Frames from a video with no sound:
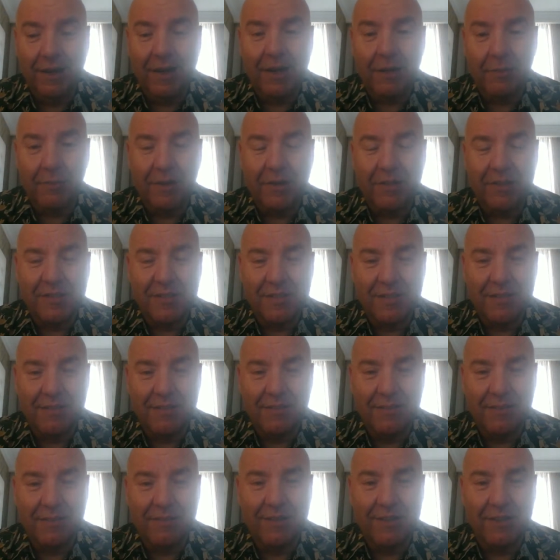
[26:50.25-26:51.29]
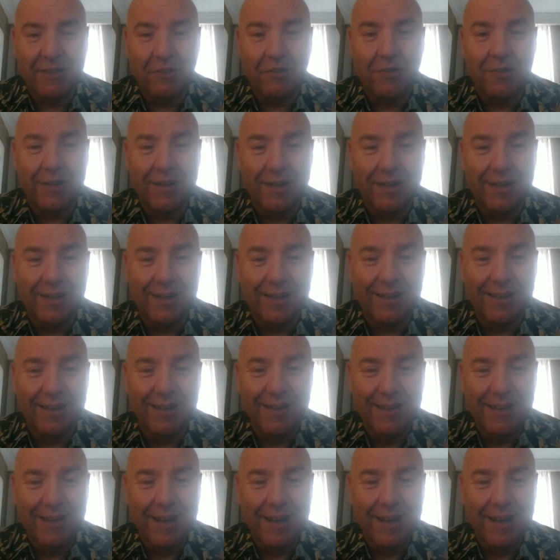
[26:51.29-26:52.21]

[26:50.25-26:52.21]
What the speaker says: Kerber's territory in